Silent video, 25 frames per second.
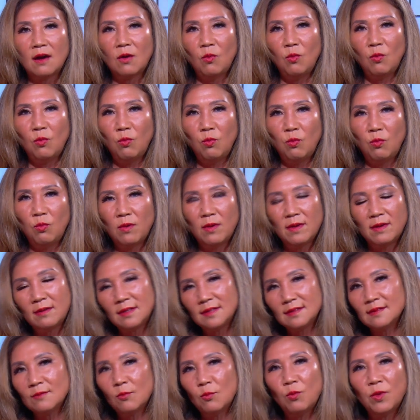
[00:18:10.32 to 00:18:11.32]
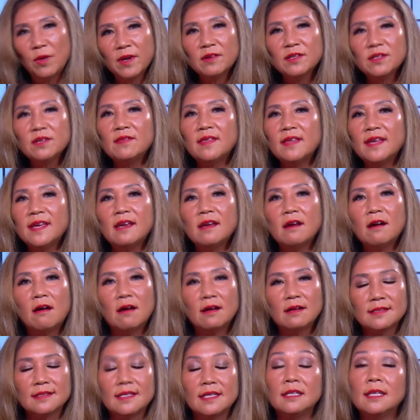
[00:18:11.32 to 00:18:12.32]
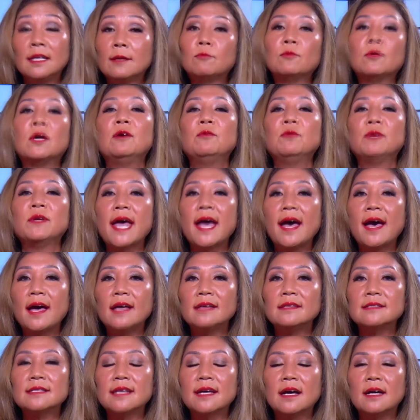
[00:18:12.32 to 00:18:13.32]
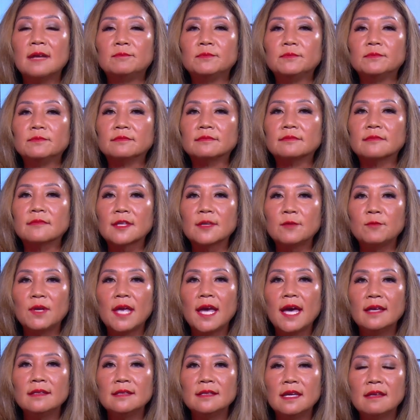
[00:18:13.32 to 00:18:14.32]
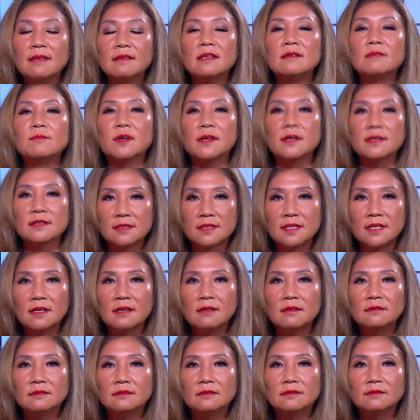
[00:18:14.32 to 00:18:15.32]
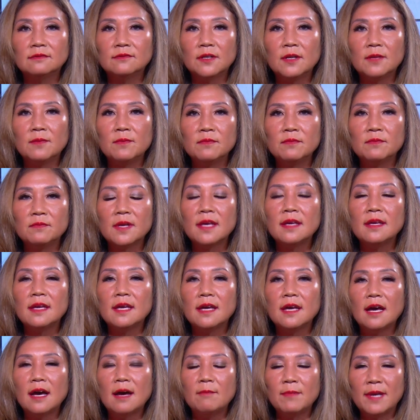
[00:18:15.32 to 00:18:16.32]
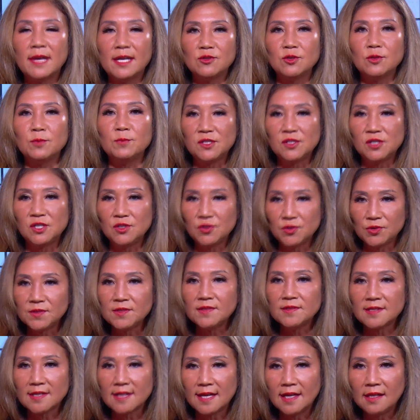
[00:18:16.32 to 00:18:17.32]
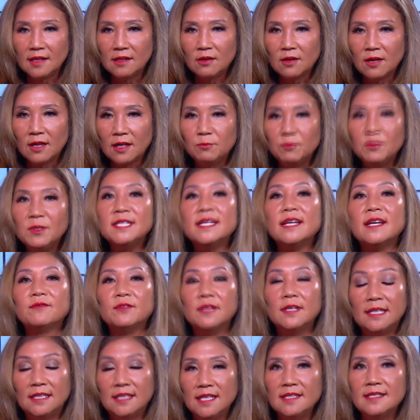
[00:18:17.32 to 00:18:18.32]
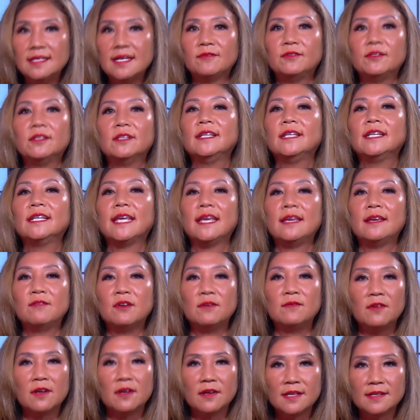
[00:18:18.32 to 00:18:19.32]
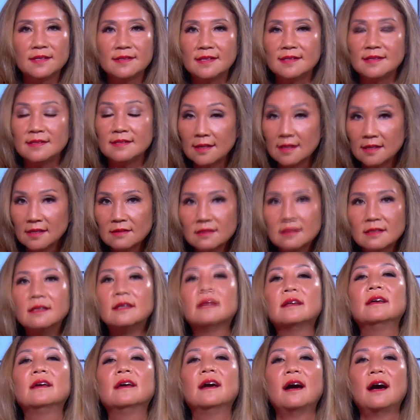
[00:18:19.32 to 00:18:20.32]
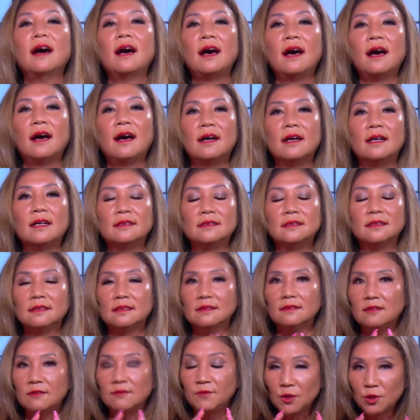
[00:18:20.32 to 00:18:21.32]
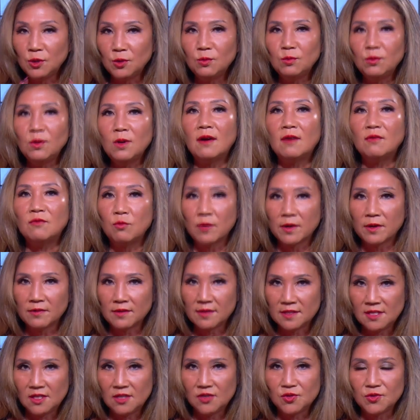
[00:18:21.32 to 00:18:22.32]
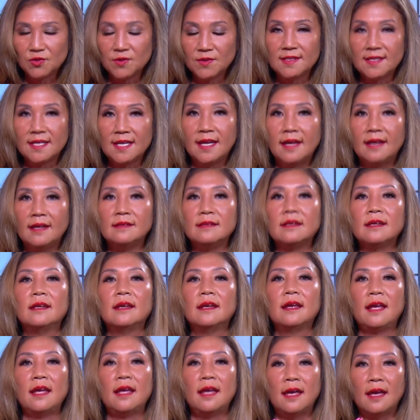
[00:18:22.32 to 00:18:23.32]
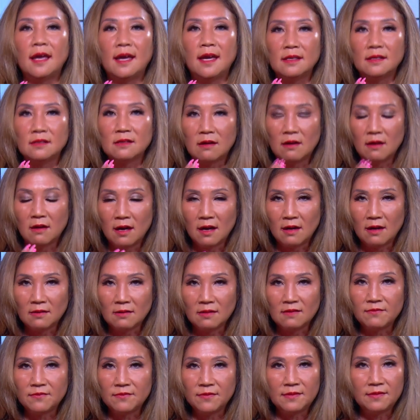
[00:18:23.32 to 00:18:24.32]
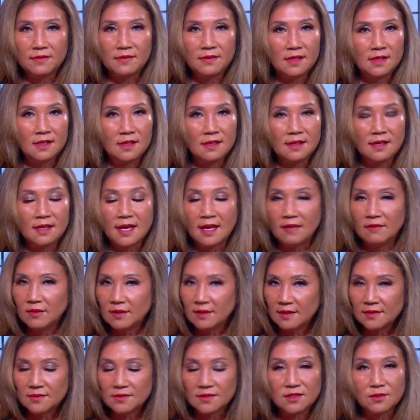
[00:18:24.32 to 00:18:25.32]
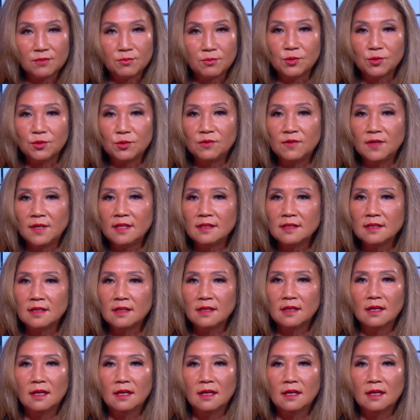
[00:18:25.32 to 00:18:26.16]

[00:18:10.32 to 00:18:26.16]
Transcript: where do they all sit? Like, well, we had Nathan Martindale from Manitoba Teachers Society on, and he definitely gave a very succinct view of where the teachers stand and all of the evidence to prove it.